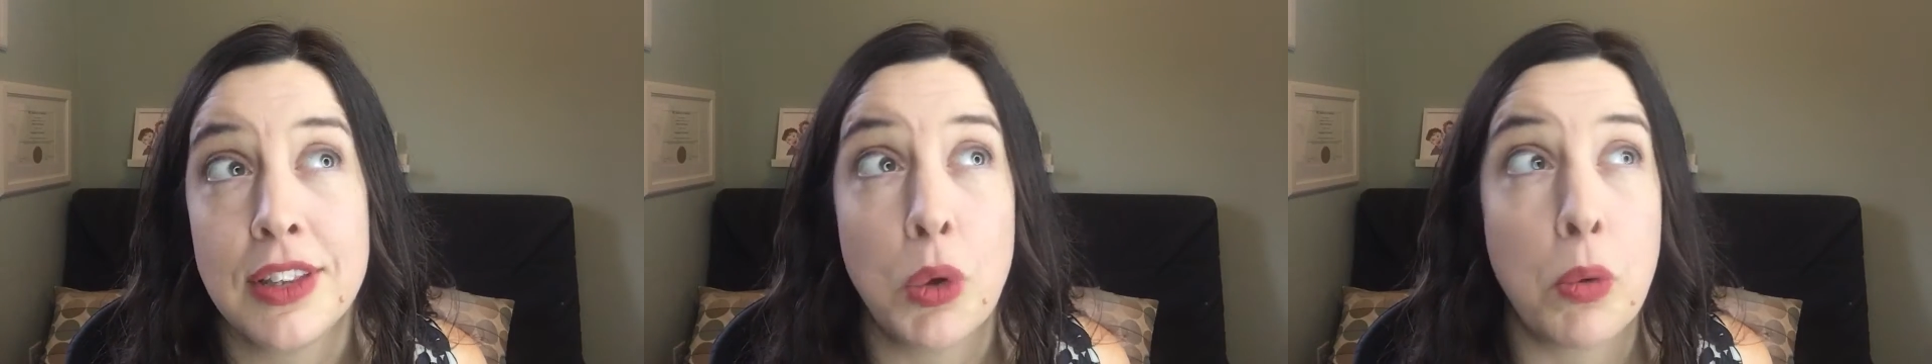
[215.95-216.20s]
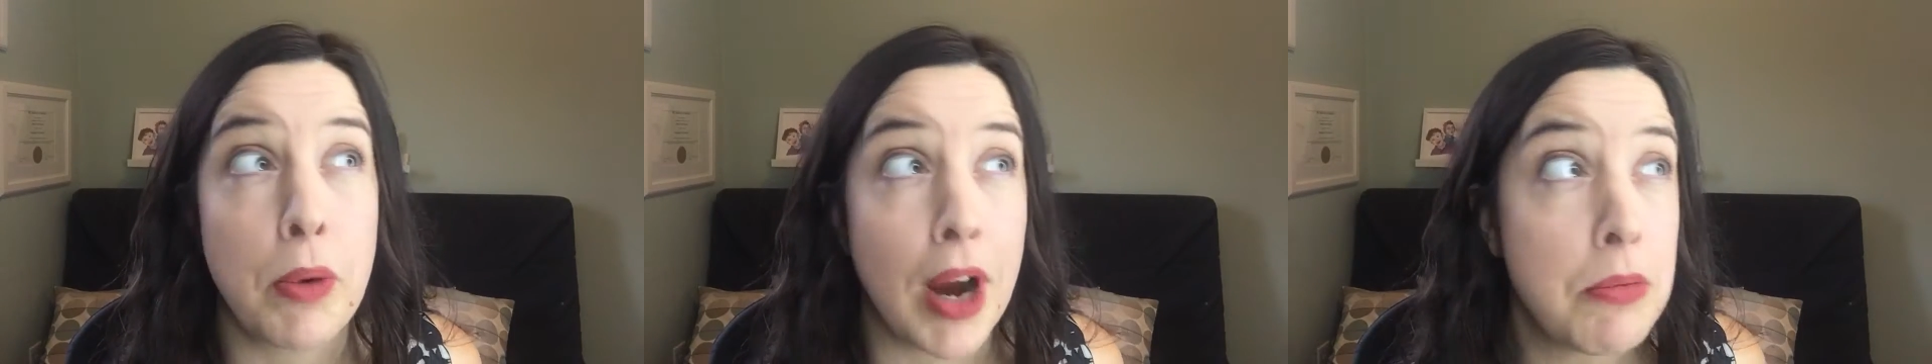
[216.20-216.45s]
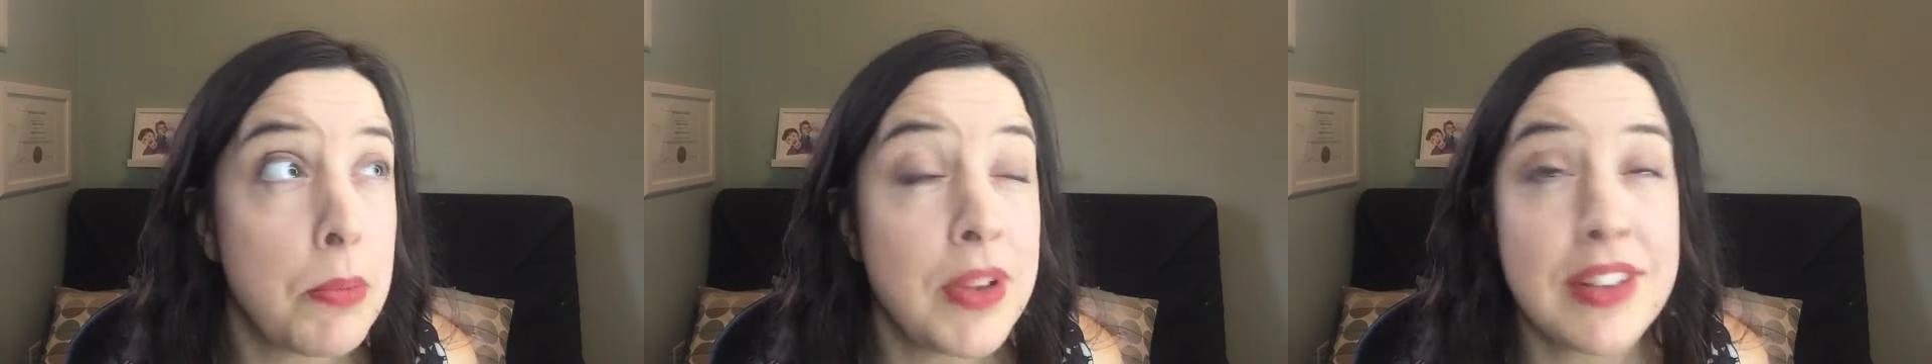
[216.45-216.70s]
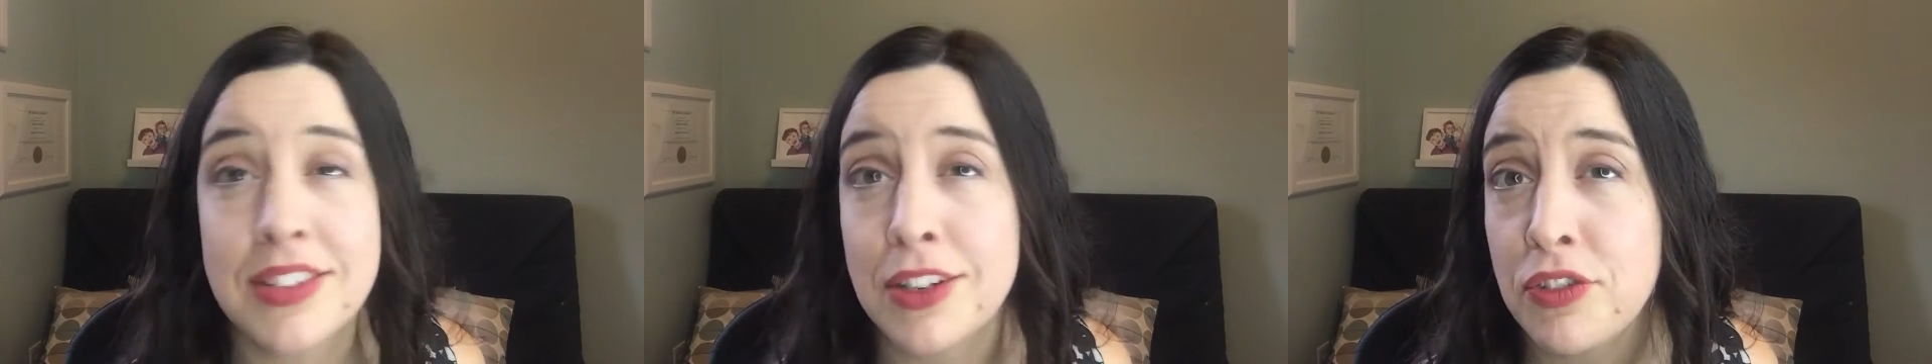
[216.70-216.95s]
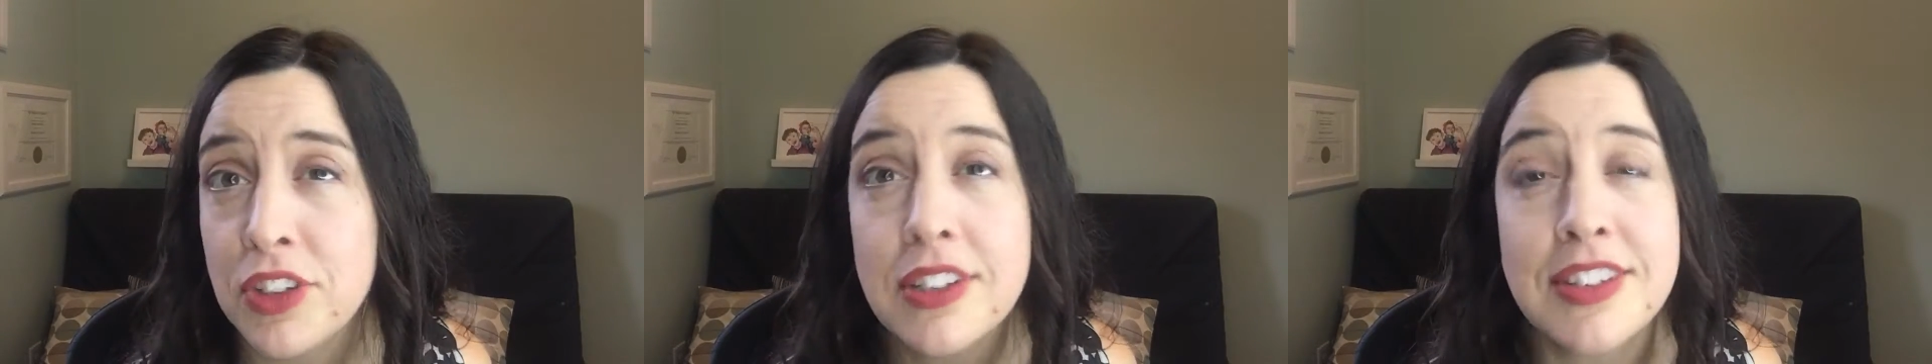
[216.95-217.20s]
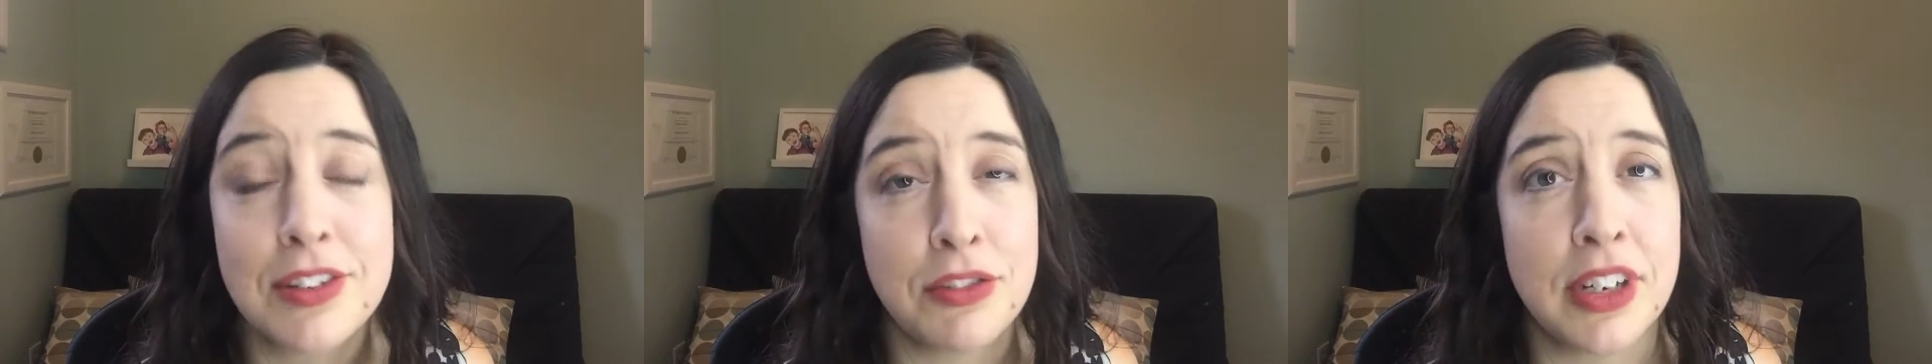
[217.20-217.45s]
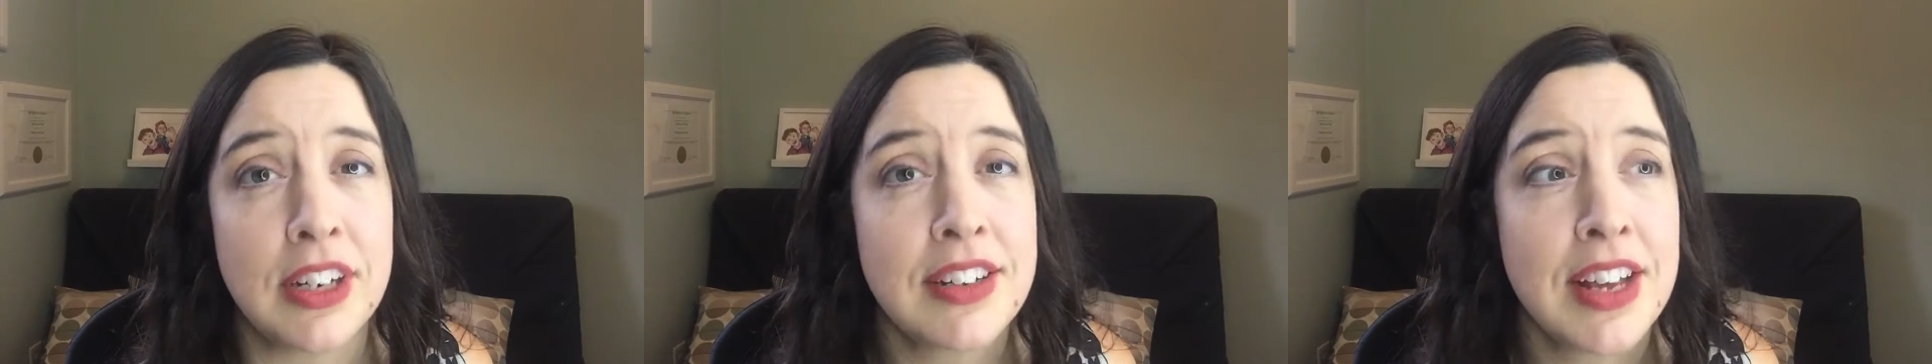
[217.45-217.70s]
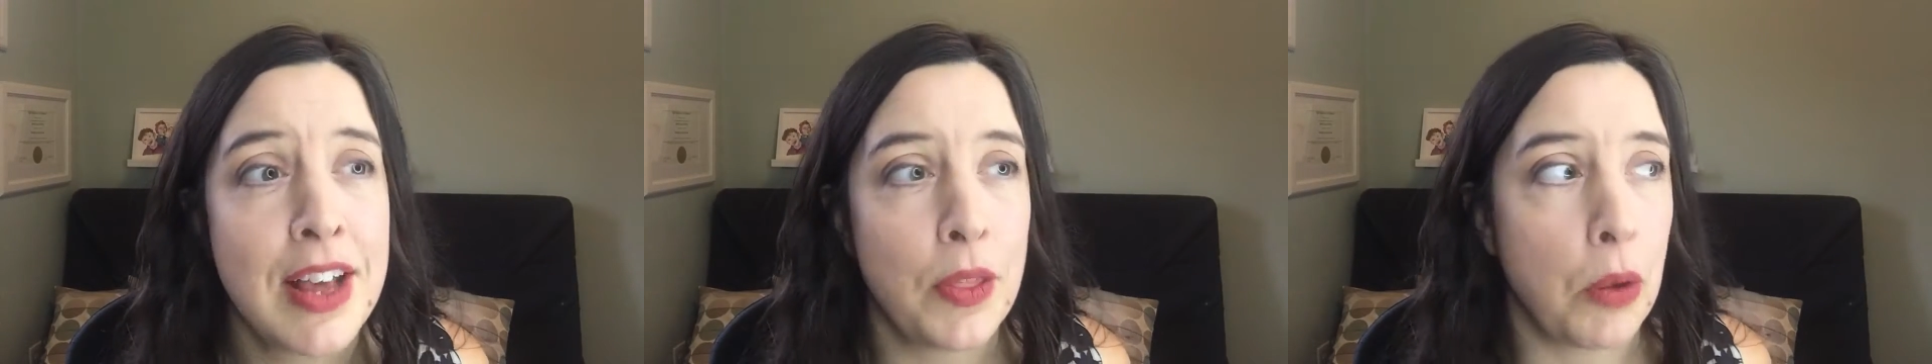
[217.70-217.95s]
They will probably still feel different.
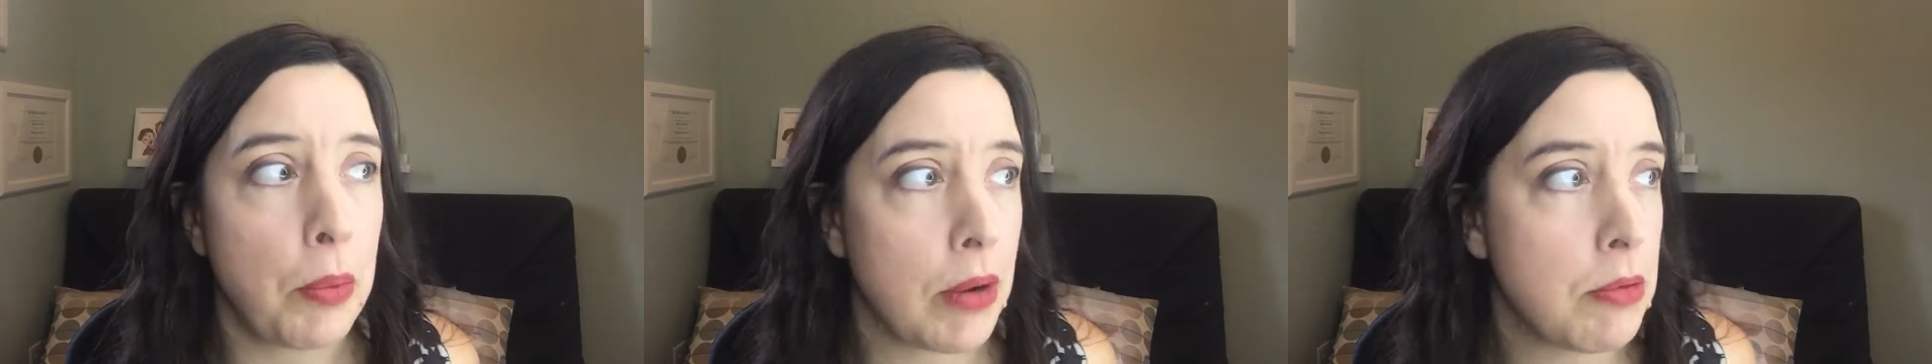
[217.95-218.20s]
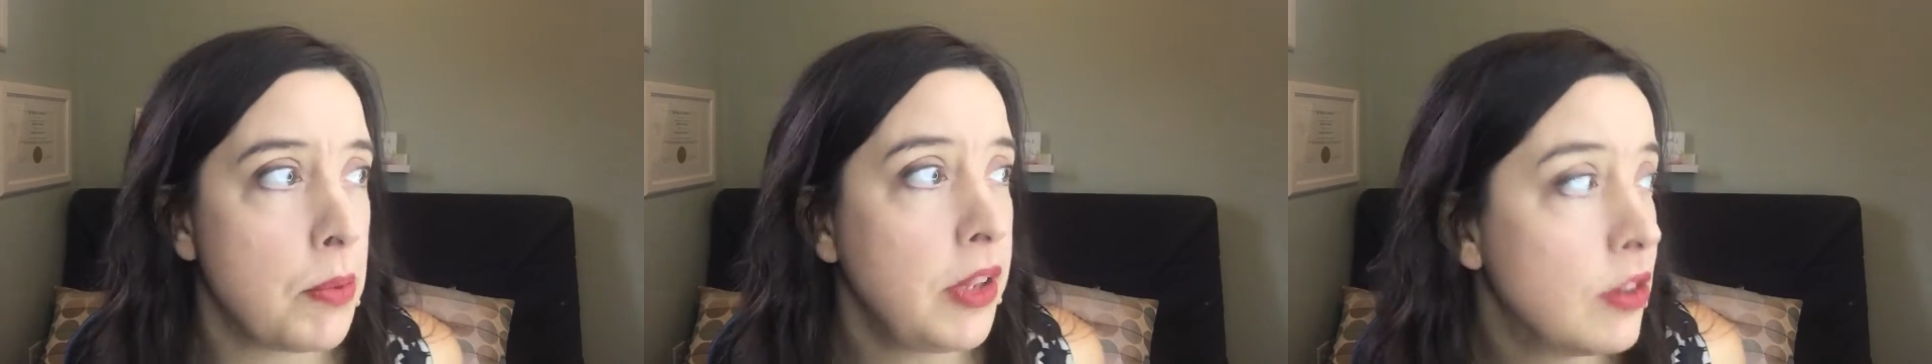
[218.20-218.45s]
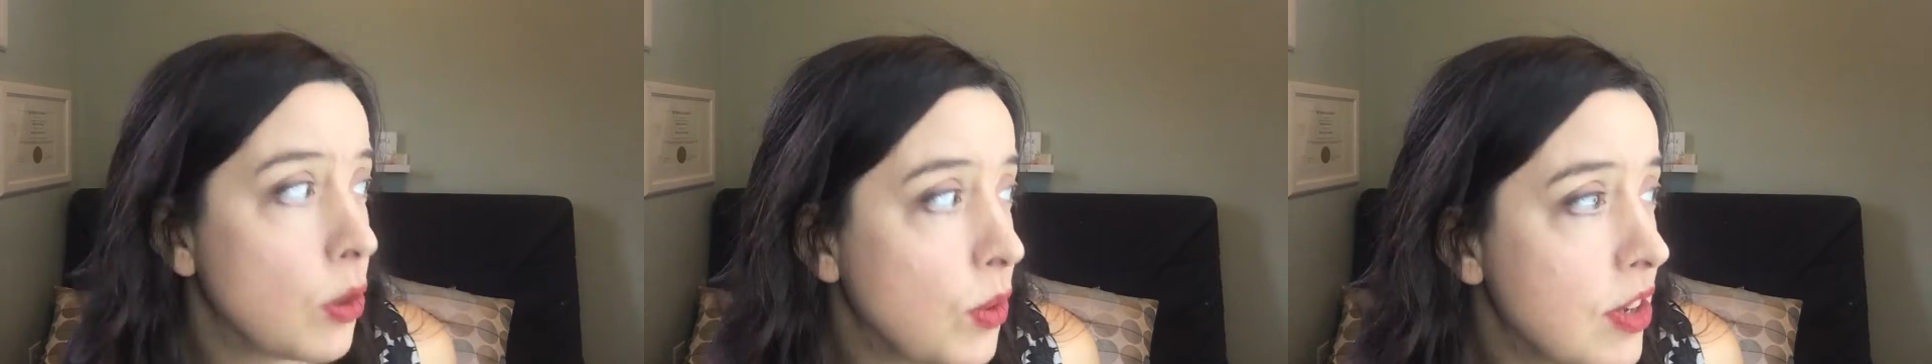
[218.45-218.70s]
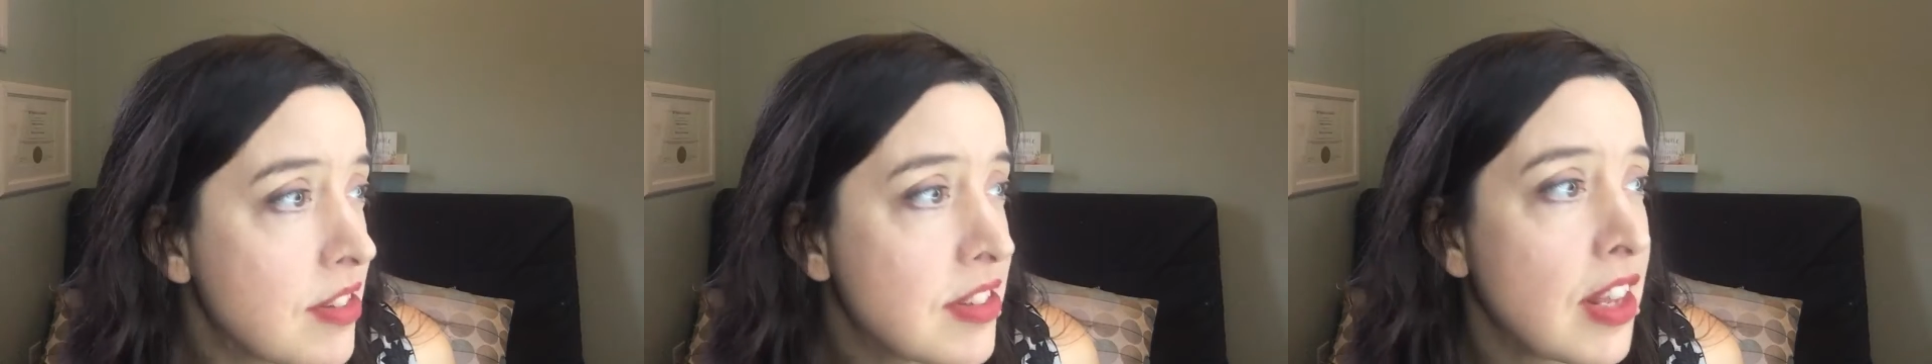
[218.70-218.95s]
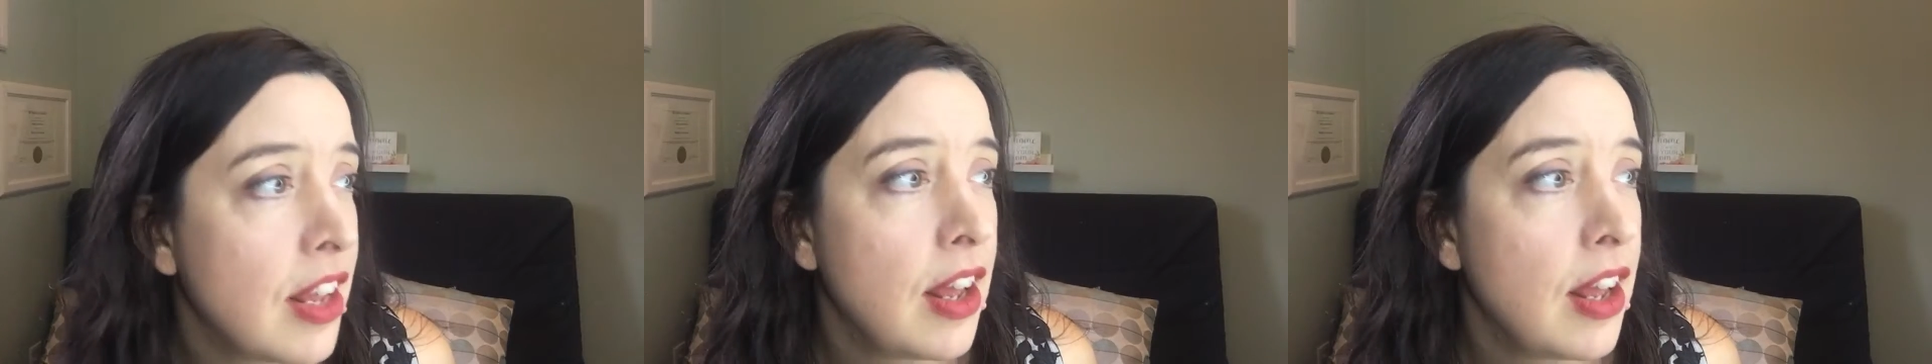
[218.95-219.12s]
They'll probably notice